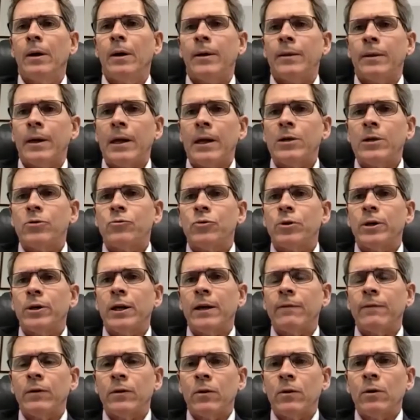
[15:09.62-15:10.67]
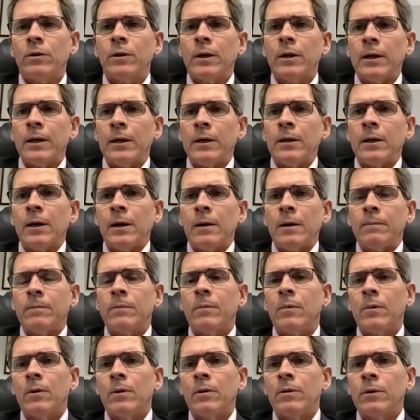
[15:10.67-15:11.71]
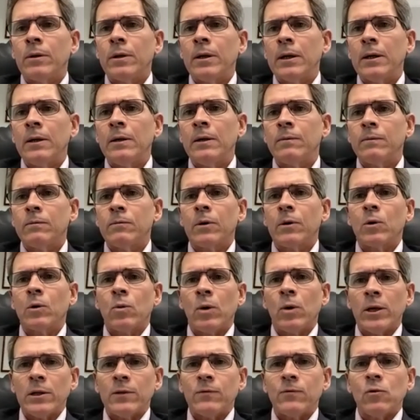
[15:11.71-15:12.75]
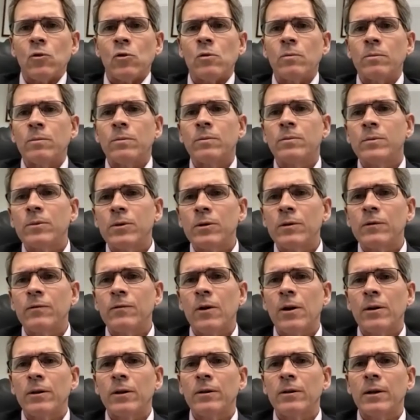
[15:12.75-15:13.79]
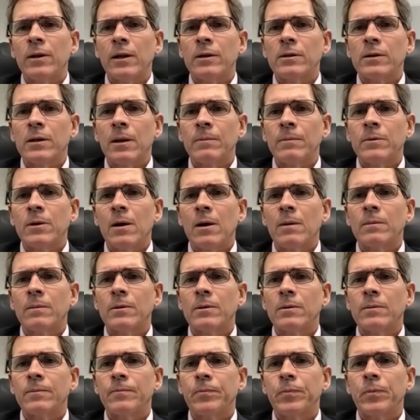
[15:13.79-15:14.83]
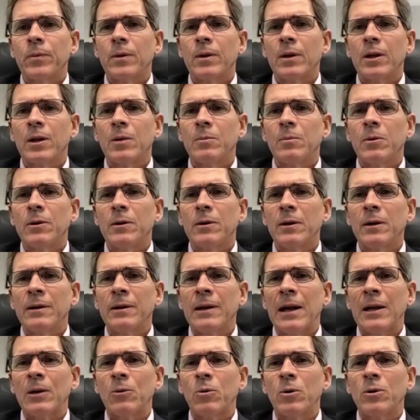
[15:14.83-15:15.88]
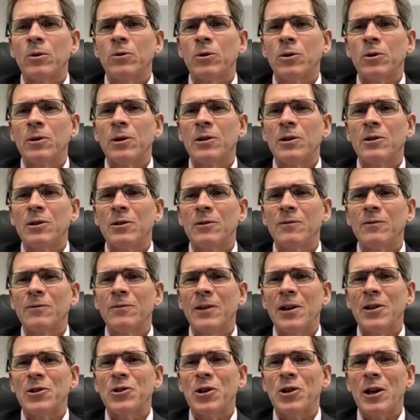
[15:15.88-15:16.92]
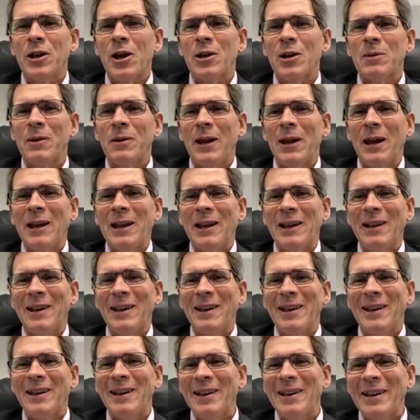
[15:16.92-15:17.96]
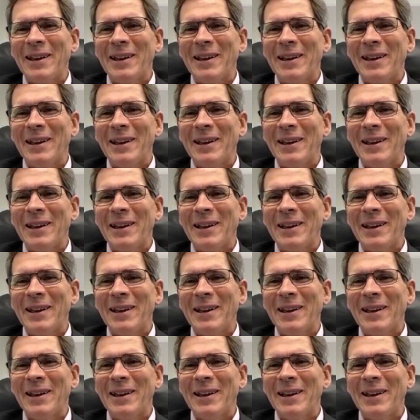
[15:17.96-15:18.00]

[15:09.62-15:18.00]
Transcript: And the history given on the request form, do you find that that's sometimes a little bit inadequate and you need to flesh it out a bit?